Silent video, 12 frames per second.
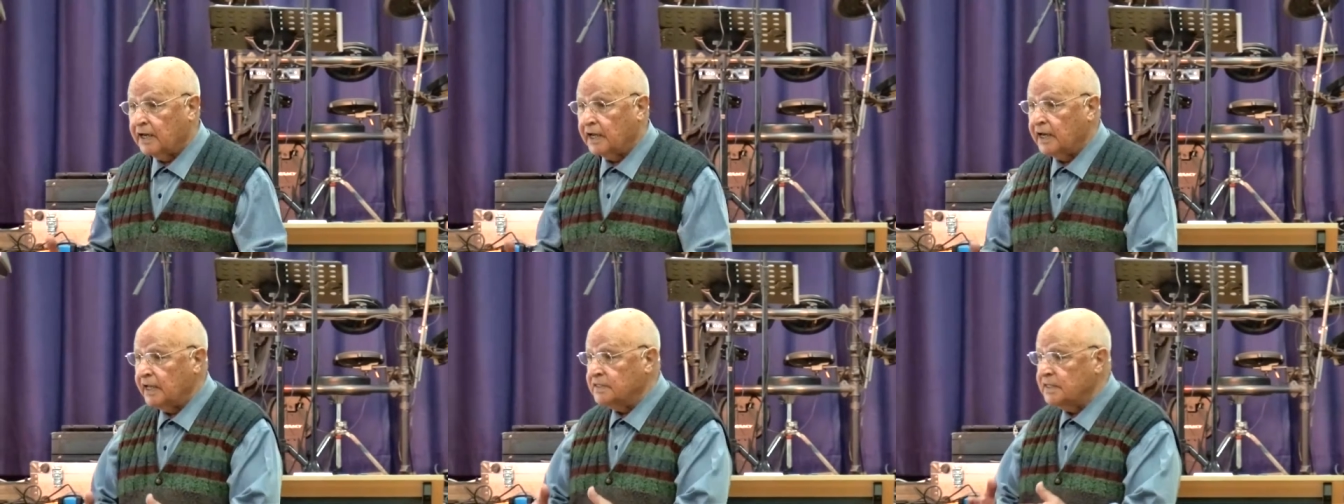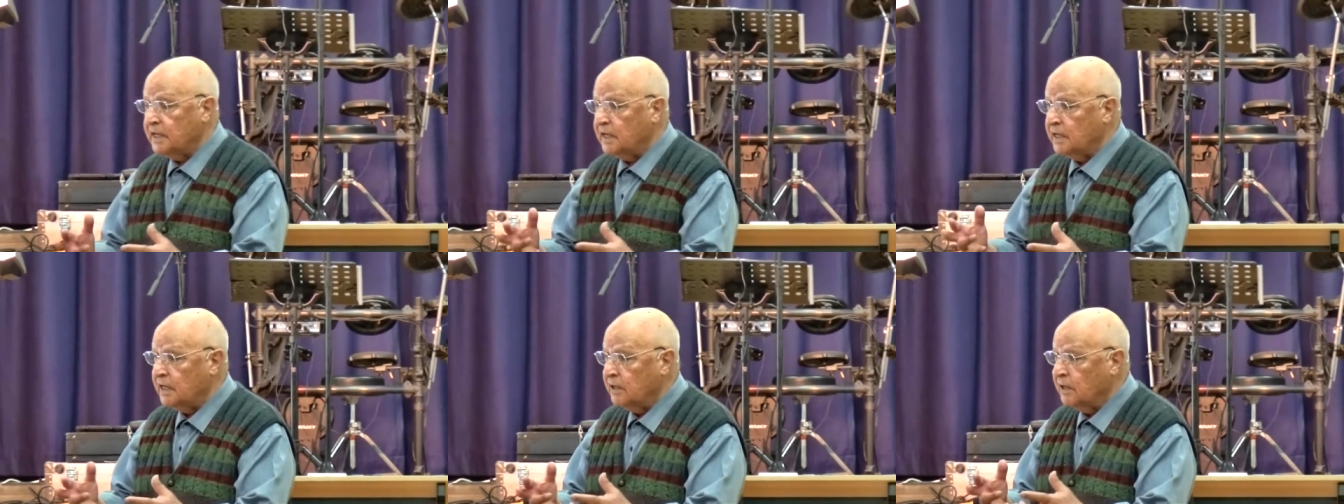And that
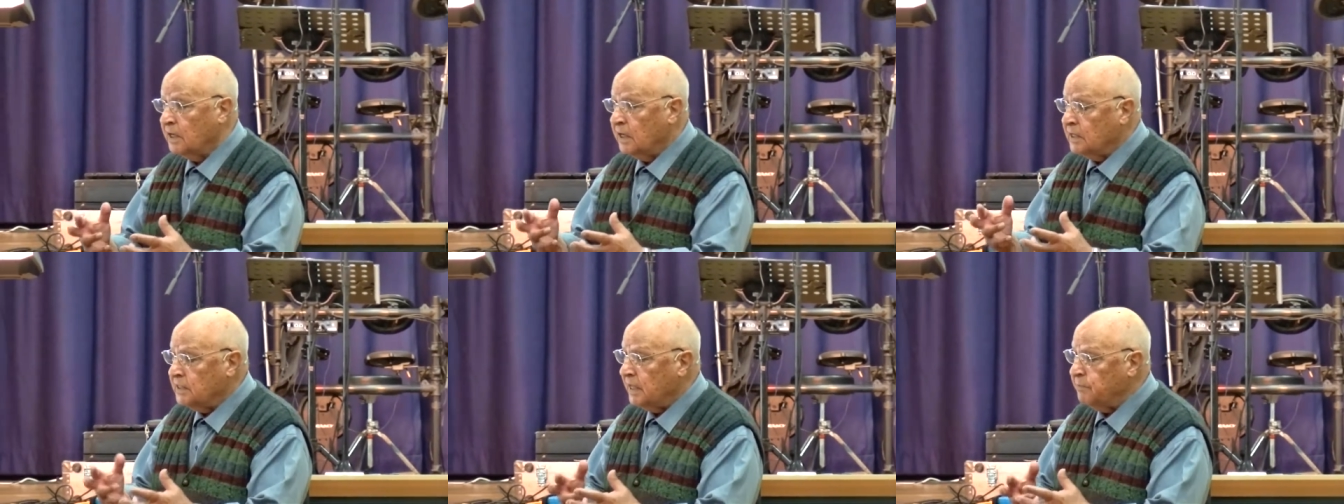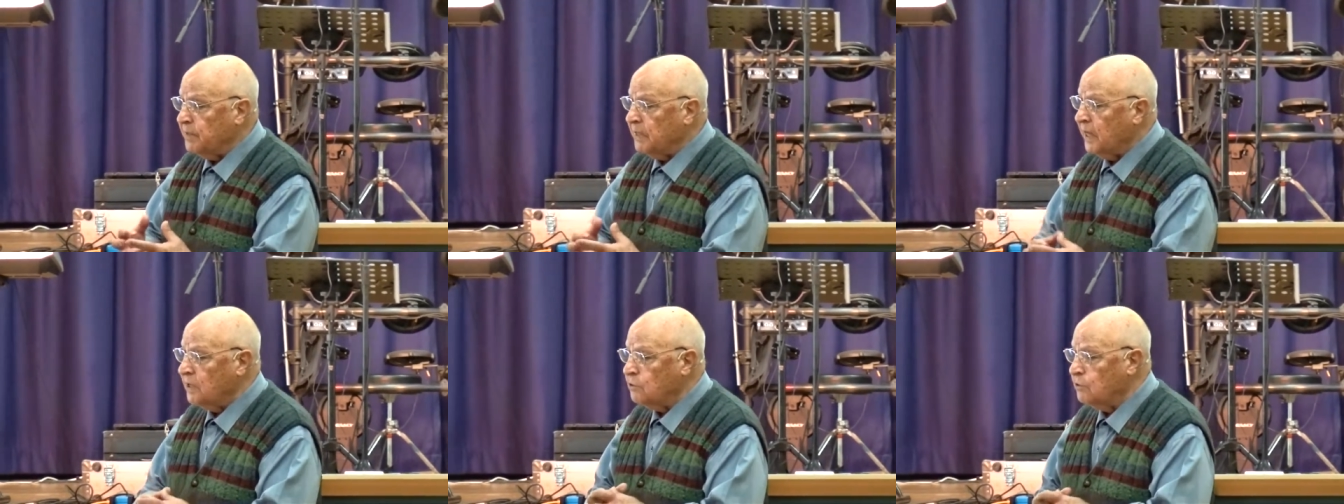dear here, they
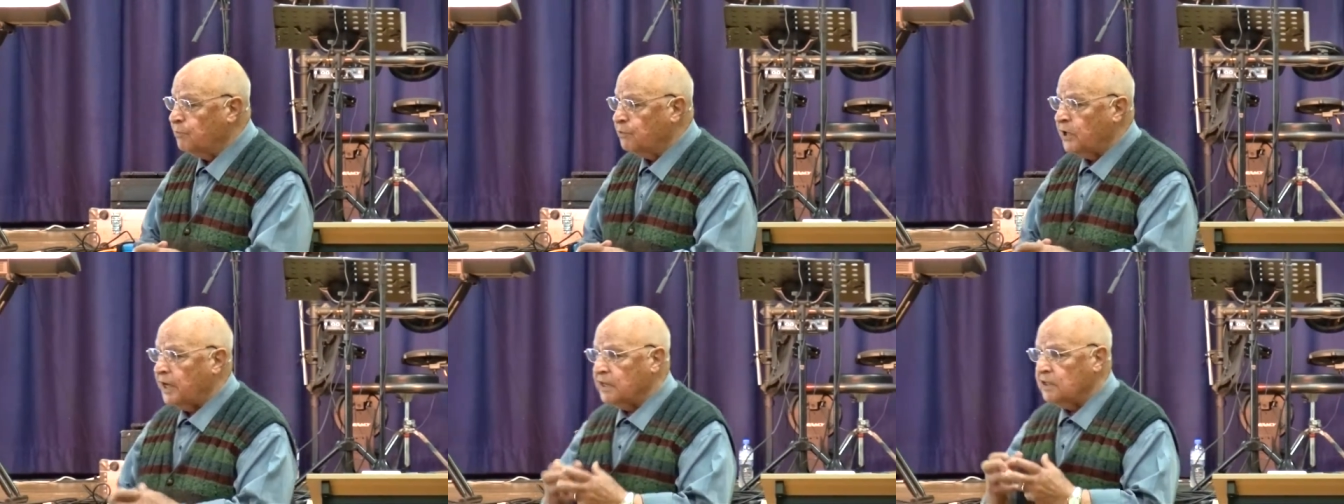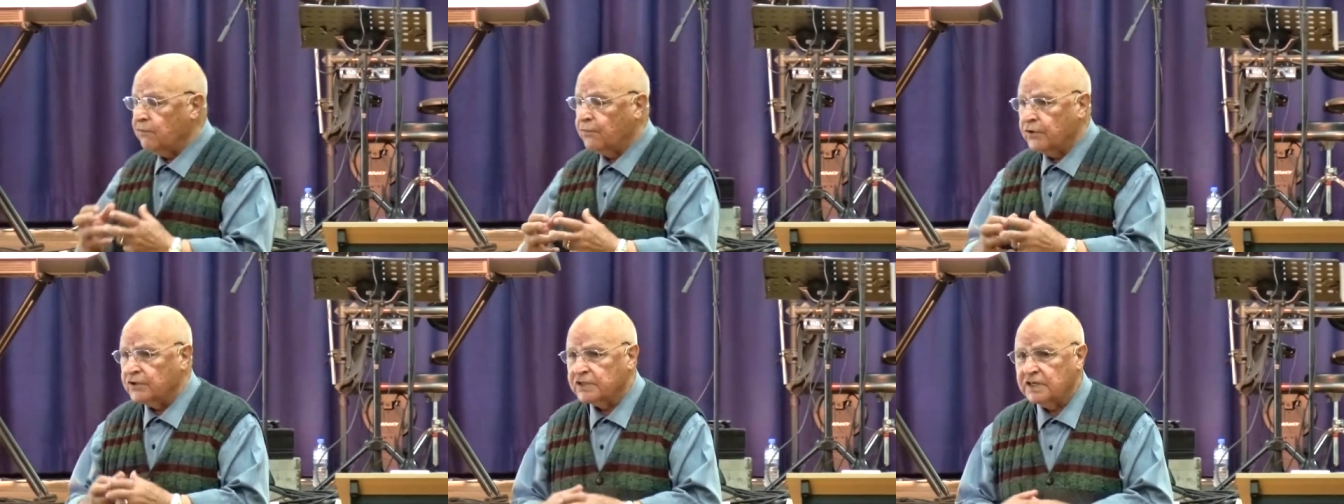began to pray. The
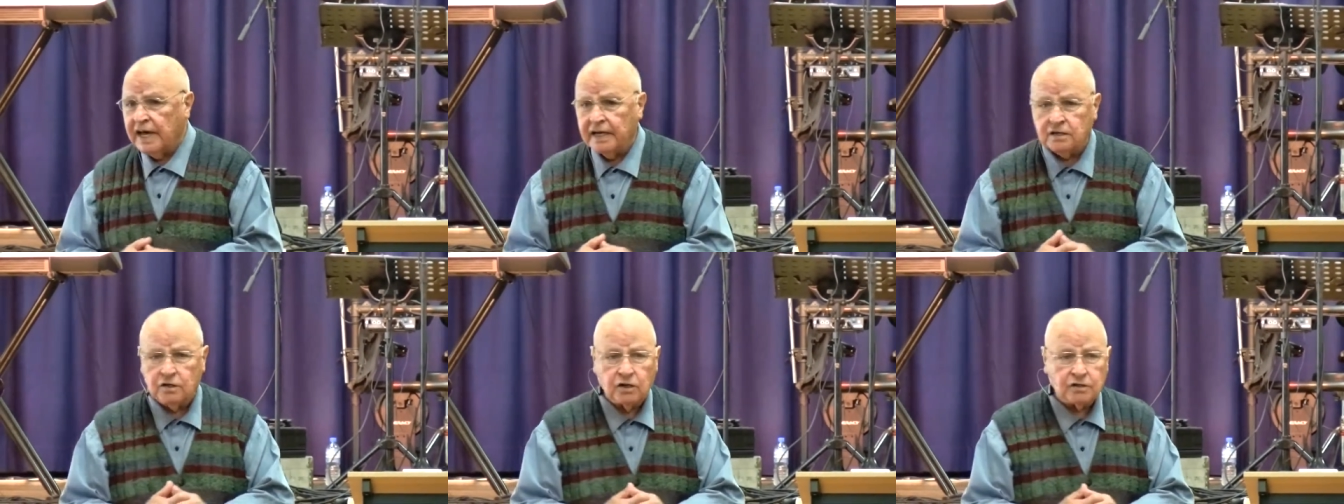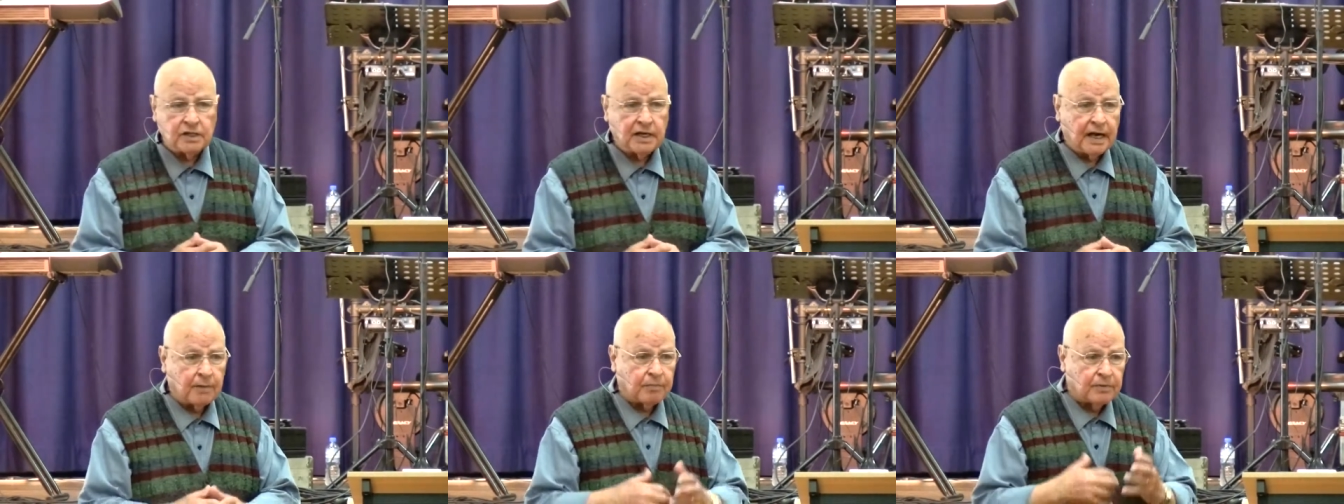first night, nothing
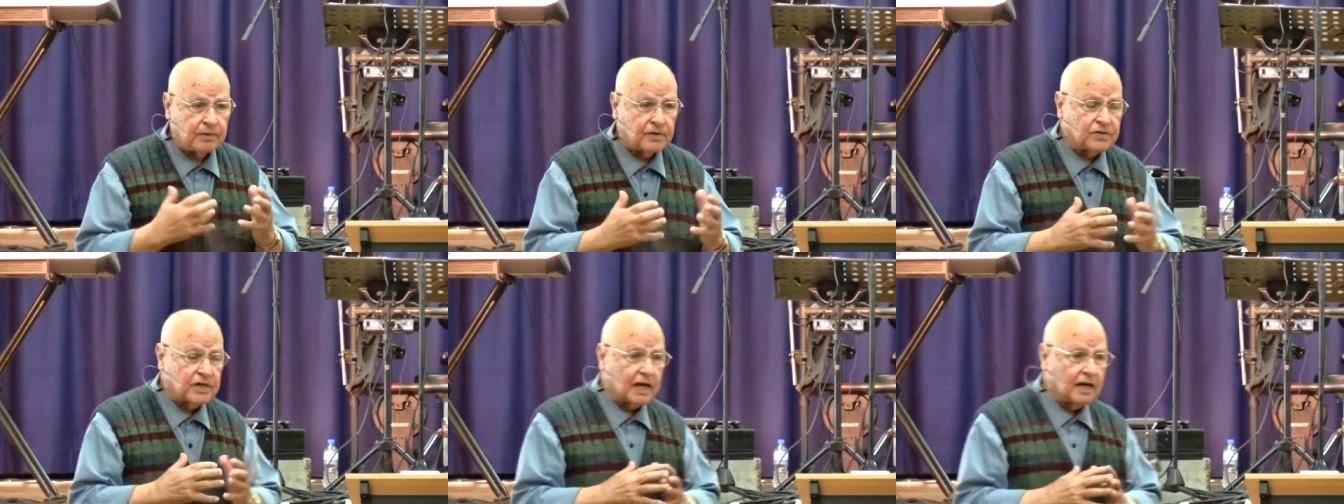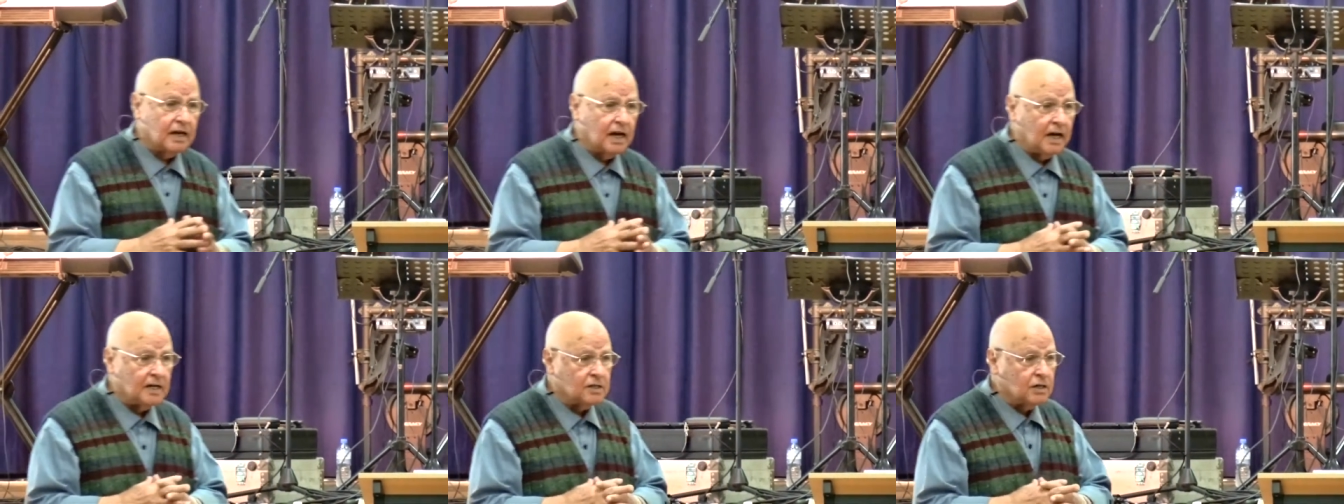happened. The second
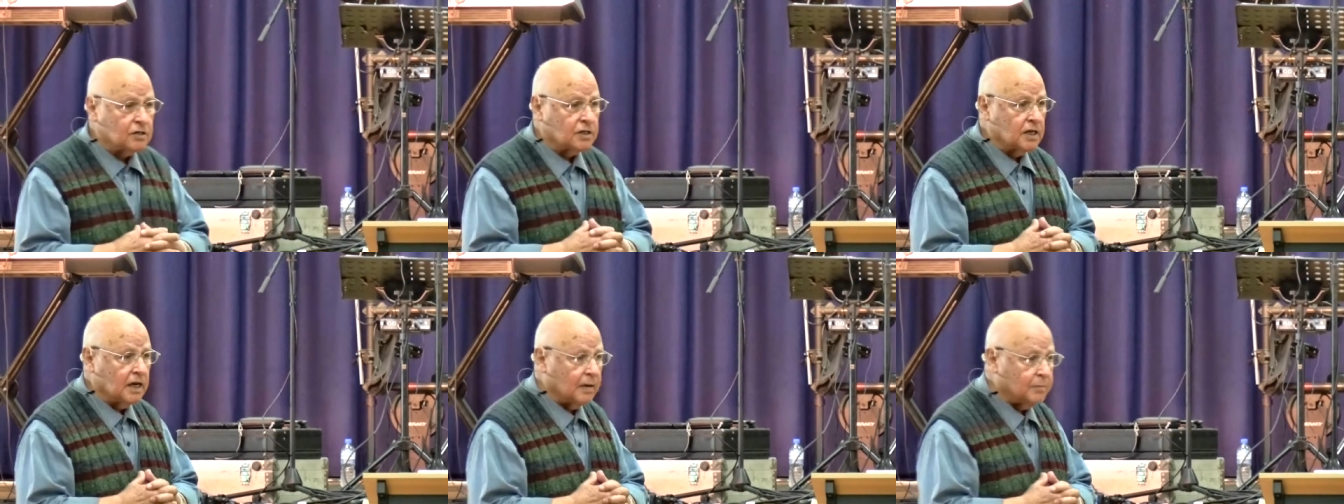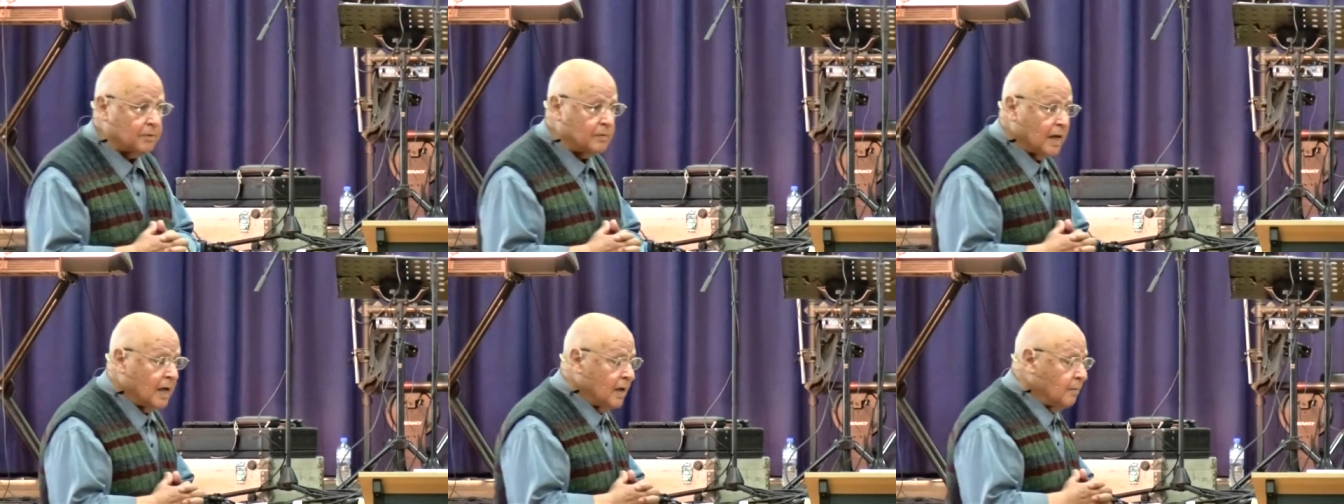night, nothing happened.